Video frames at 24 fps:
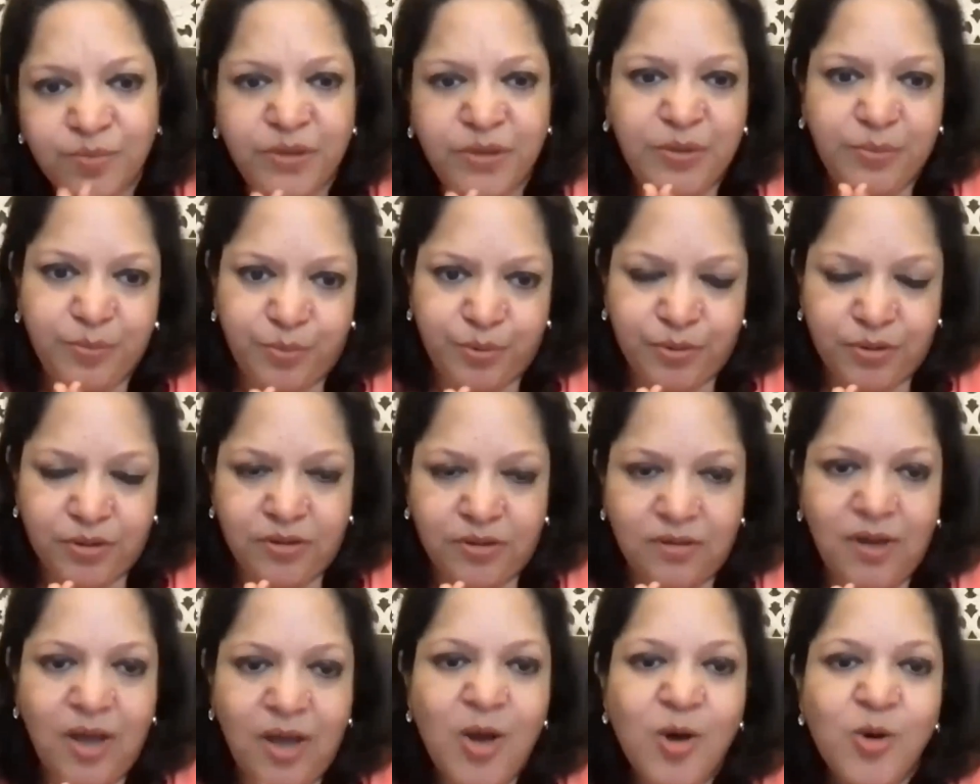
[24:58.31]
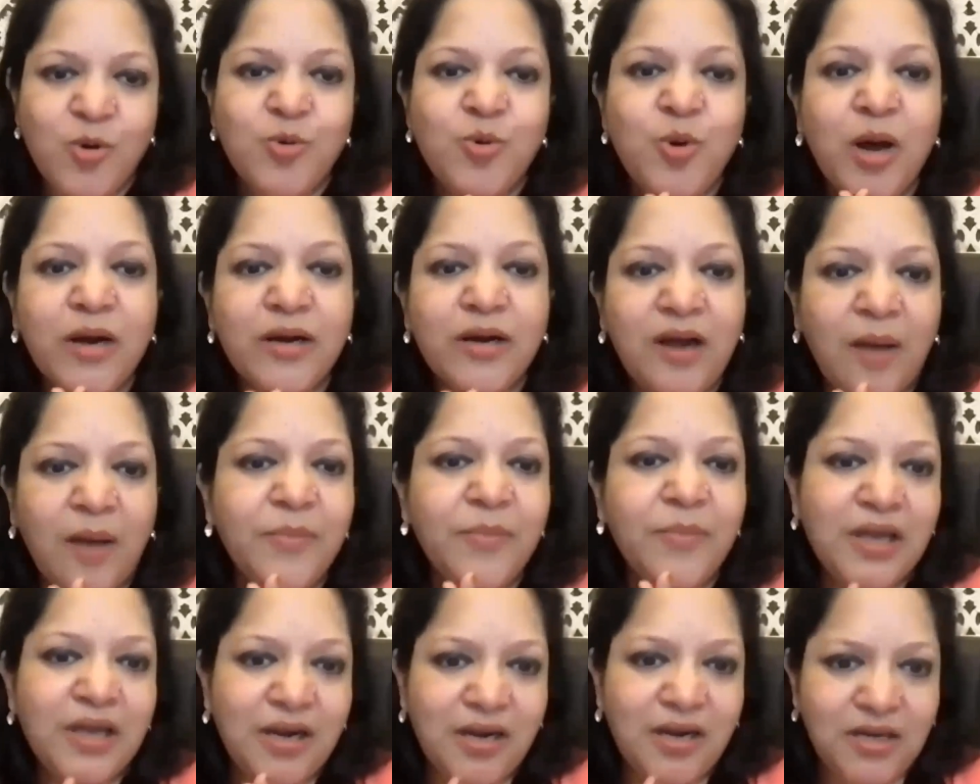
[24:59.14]
people who are
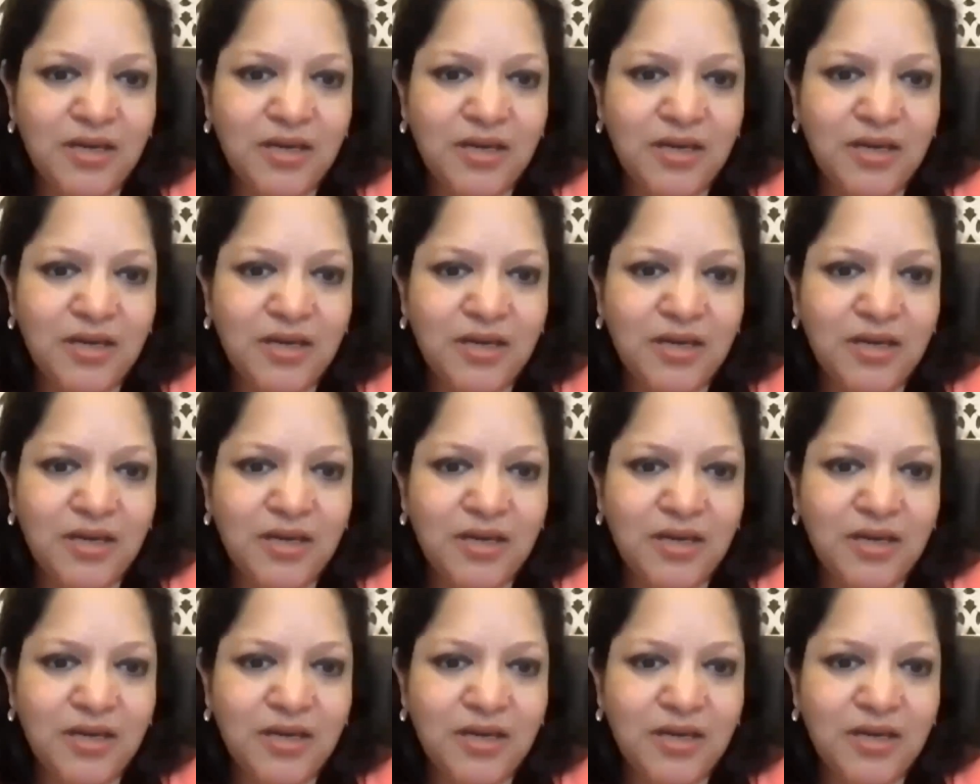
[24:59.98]
coming and